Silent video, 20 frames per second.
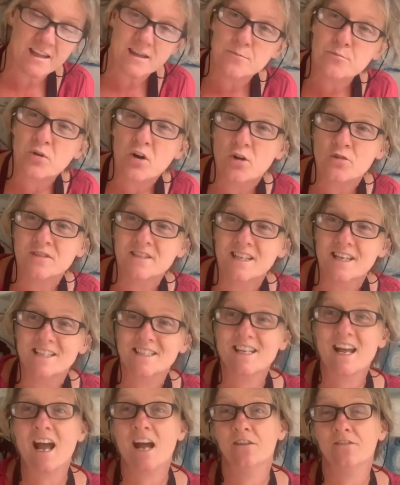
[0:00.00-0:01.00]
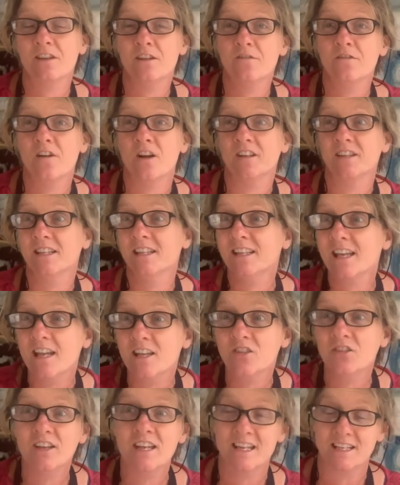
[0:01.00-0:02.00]
the process, having fun, get
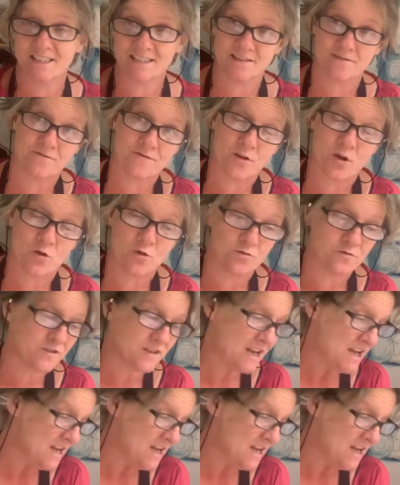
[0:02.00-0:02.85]
your kids involved.